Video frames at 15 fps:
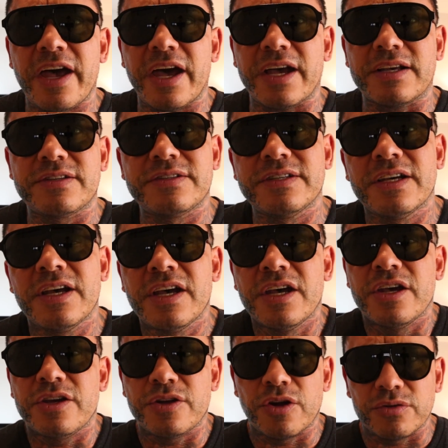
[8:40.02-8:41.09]
X,
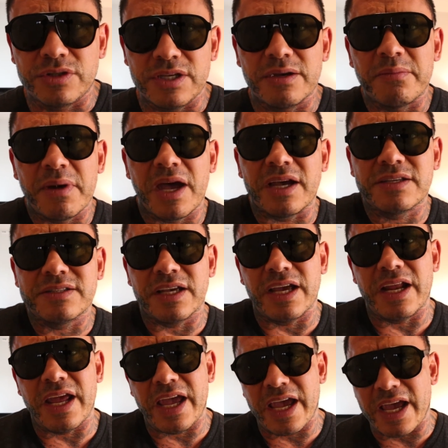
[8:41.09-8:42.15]
you know, DMX.
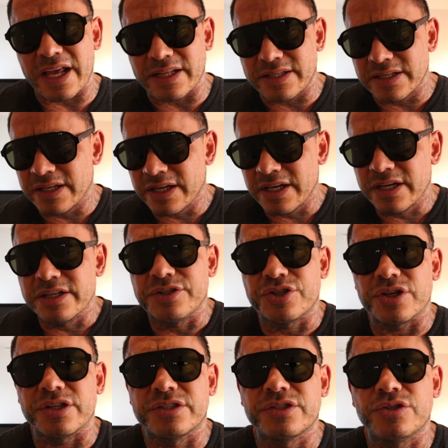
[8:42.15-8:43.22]
And
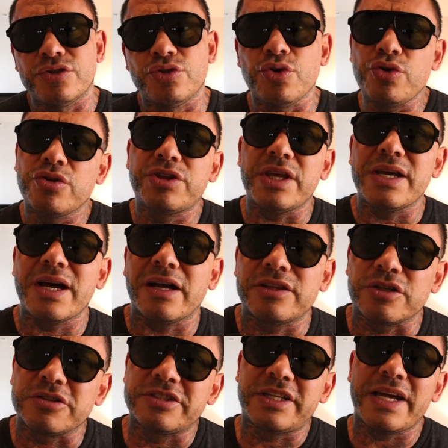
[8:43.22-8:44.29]
just do your thing
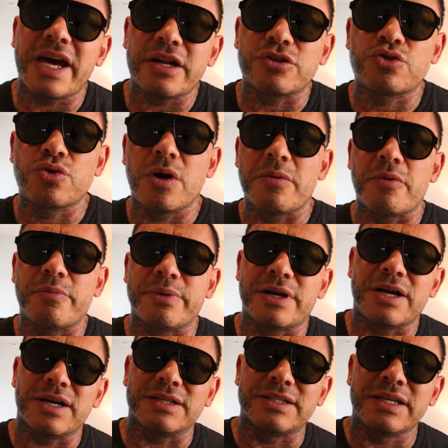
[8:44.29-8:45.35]
out there. Stay out of trouble.
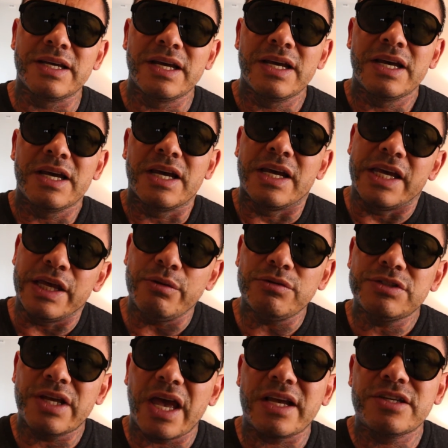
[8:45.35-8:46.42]
Because he
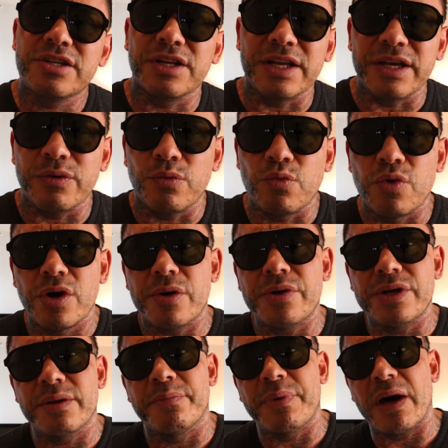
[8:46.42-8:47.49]
was actually
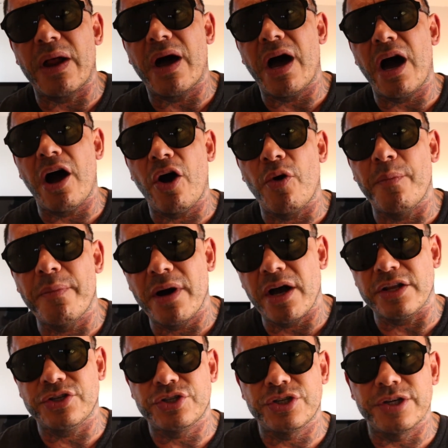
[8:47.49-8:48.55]
worried about how
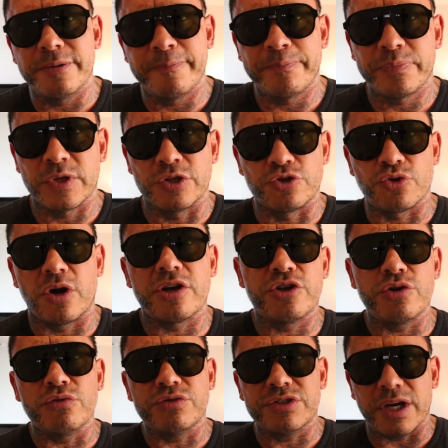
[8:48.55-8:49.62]
much drug
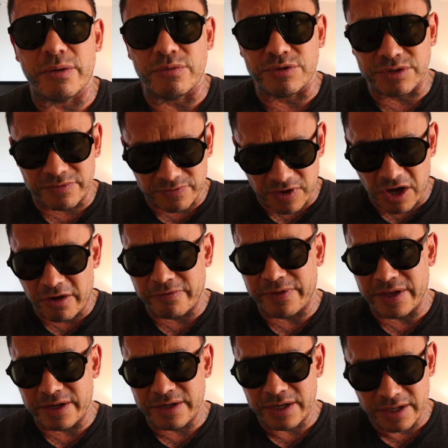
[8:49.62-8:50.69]
use I was involved
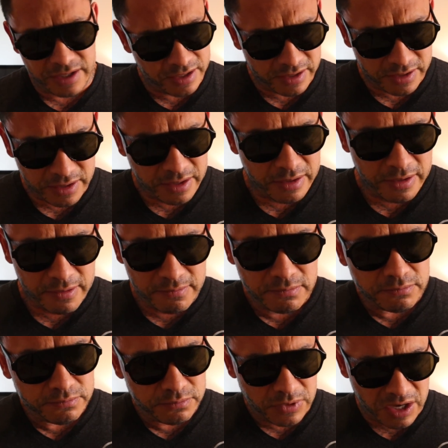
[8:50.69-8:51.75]
in,
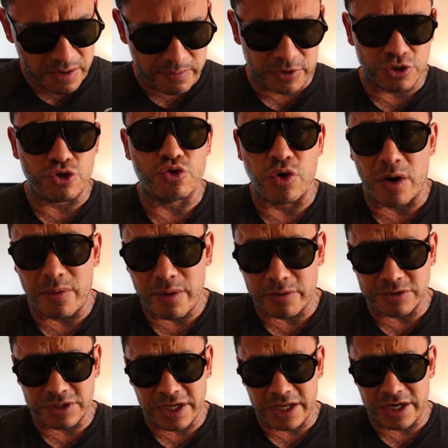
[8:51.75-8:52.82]
how much trouble I
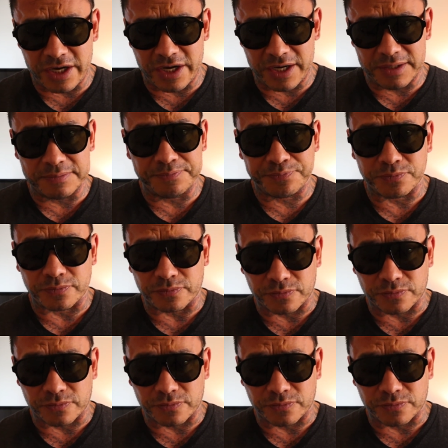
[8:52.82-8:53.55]
was getting in,